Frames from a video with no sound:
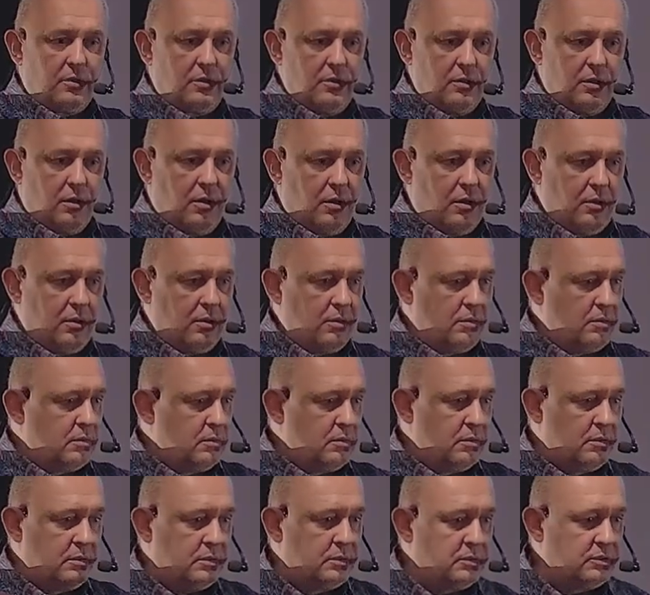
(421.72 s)
the
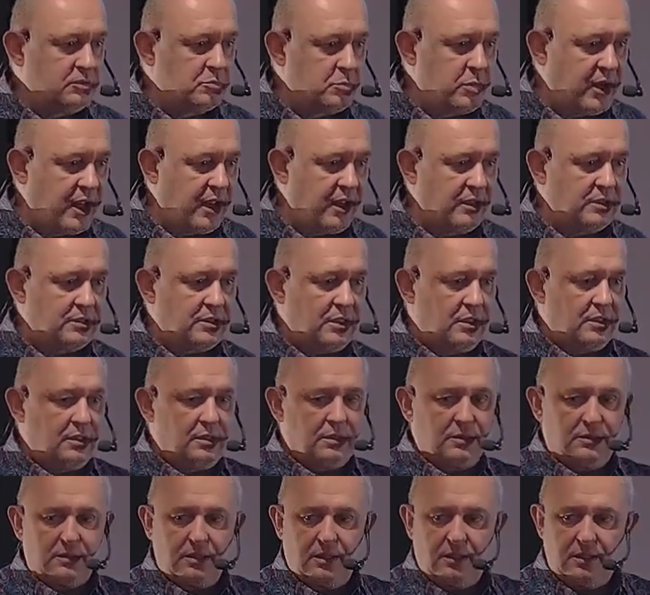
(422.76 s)
whole space in the
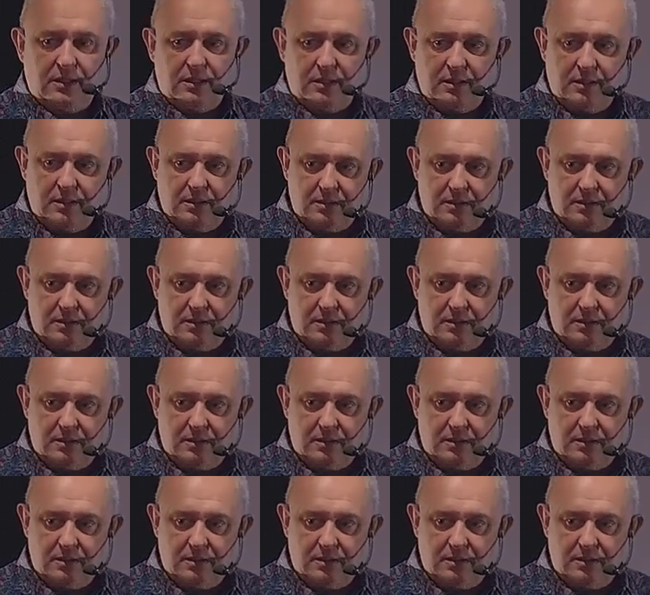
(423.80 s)
city.